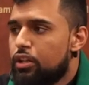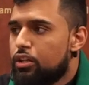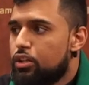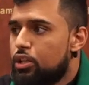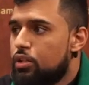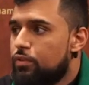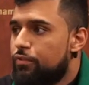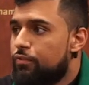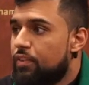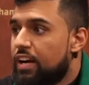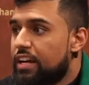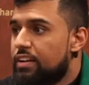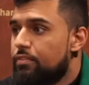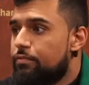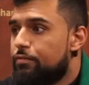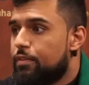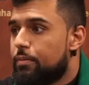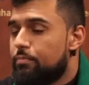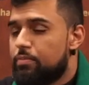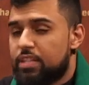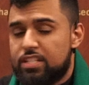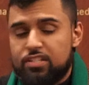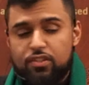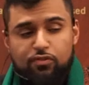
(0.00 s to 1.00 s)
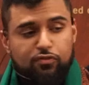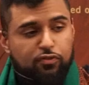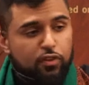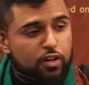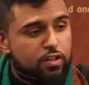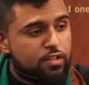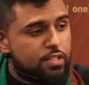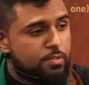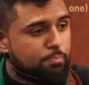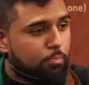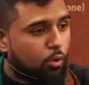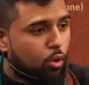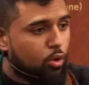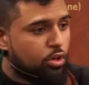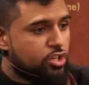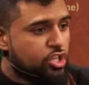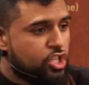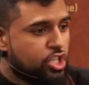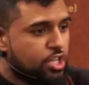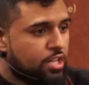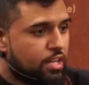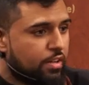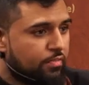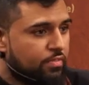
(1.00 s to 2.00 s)
You find from this first
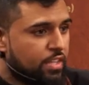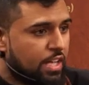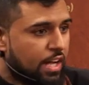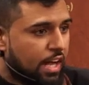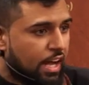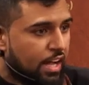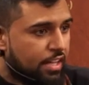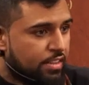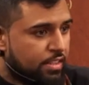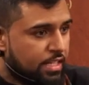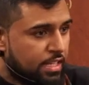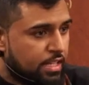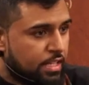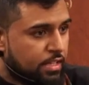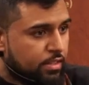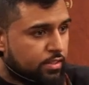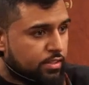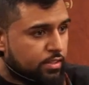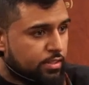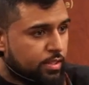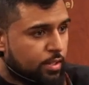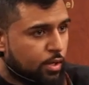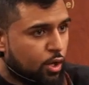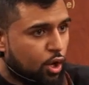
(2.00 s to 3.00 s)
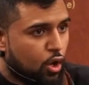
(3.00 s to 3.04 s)
portion of the hadith,